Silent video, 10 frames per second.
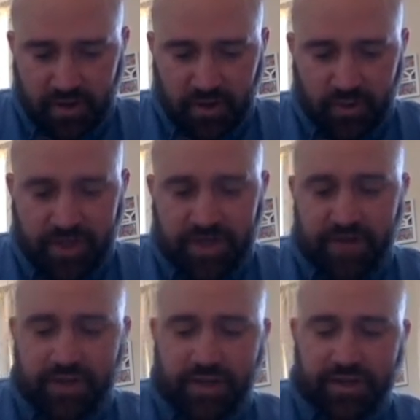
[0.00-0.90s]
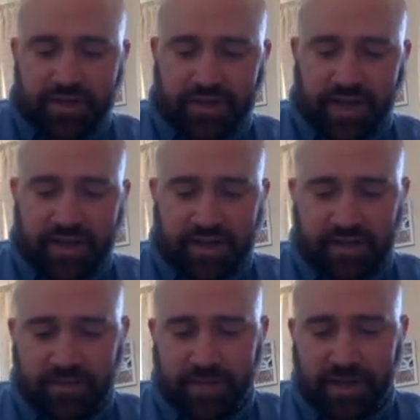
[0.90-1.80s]
We generally understand it
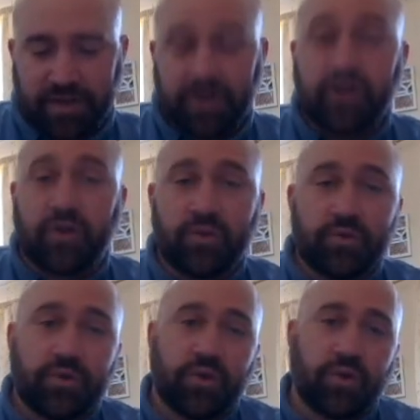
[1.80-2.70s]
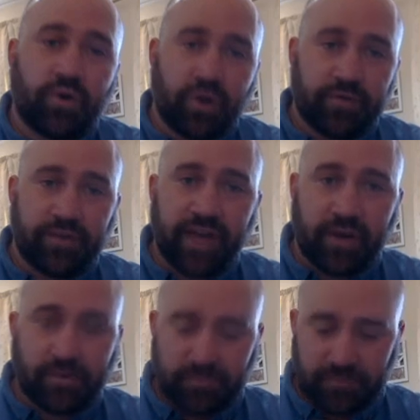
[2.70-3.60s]
to mean new or of now.
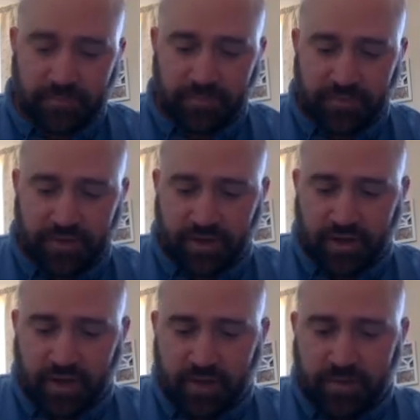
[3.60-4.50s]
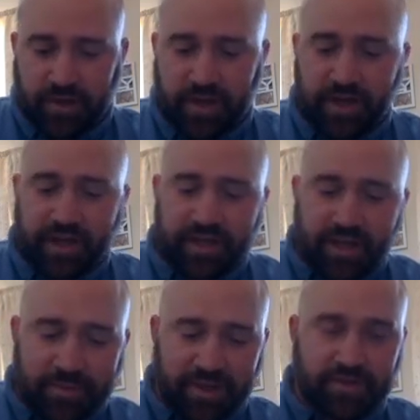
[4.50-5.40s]
But in
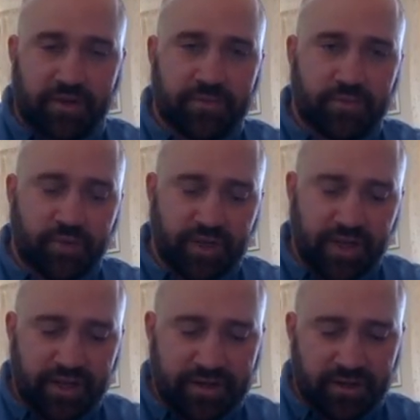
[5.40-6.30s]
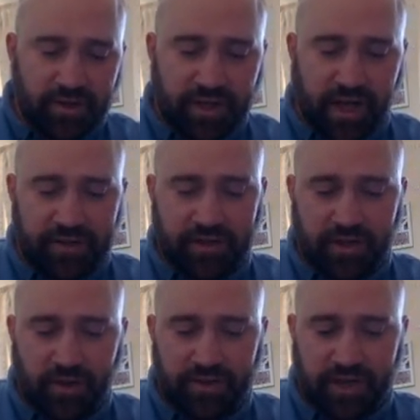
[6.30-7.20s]
academic terms, we need to look at the
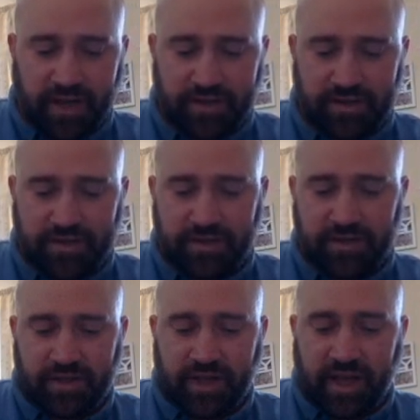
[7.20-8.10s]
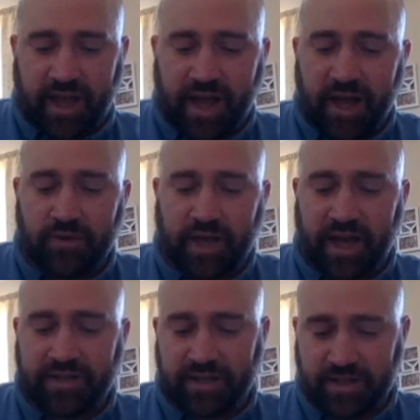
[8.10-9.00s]
context to get how that
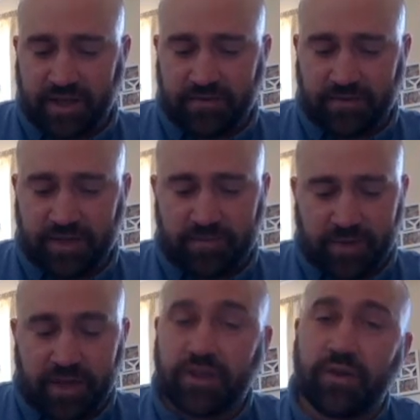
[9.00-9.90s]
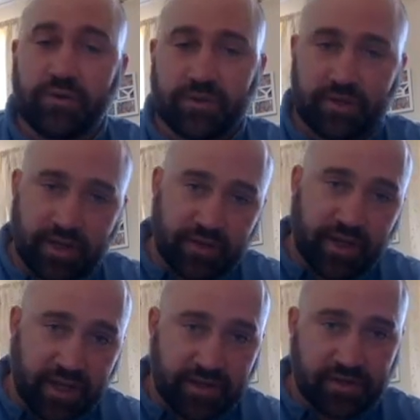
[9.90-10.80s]
adjective is being used in
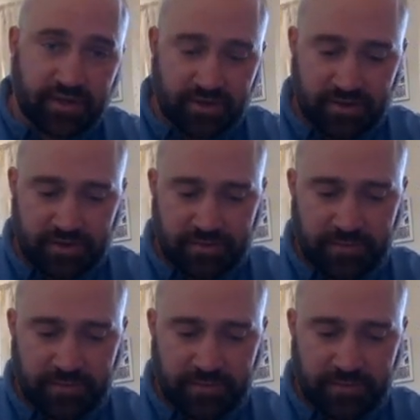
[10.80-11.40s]
that instance.